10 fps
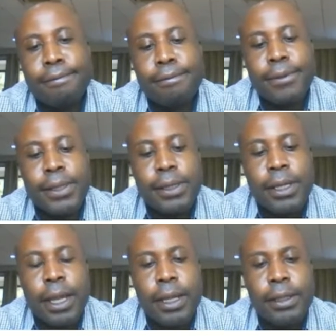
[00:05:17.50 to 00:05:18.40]

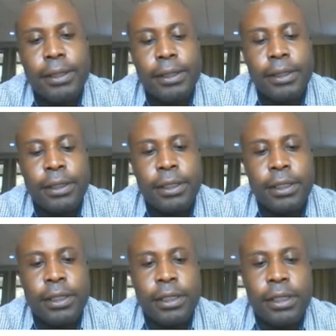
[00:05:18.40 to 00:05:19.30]
Okay.
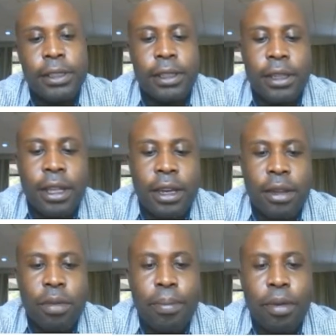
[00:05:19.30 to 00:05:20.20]
Then
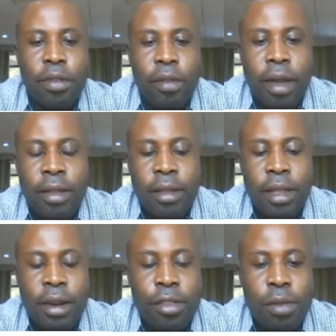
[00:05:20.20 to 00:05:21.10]
we provide the
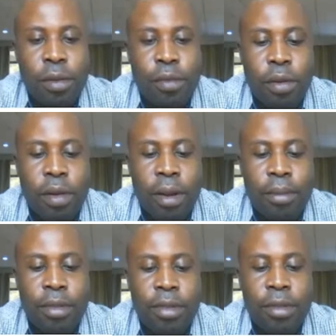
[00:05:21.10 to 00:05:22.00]
list of
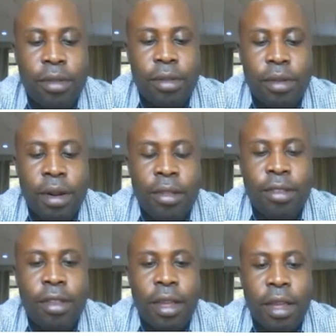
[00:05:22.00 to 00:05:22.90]
columns. Let's
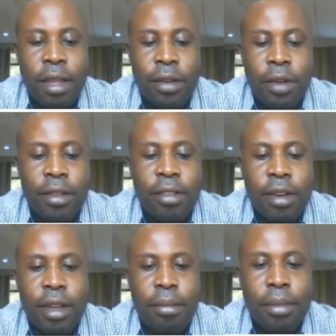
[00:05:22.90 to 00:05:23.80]
say reg
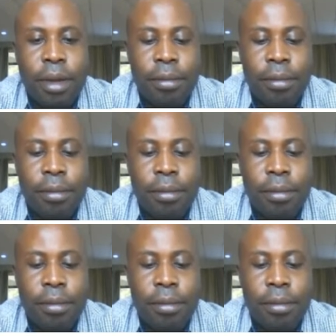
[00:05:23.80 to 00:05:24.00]
number,